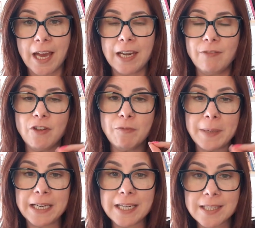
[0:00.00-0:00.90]
And if you've
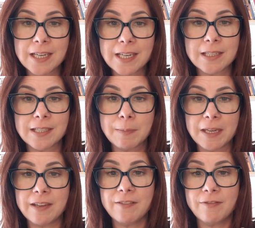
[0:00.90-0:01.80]
been listening to
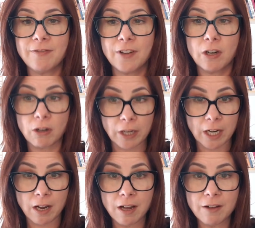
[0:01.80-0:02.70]
me for long
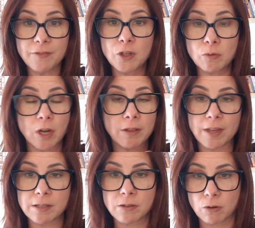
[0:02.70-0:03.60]
enough, you'll know
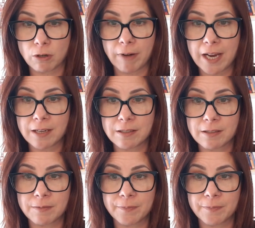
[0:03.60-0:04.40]
that's not correct.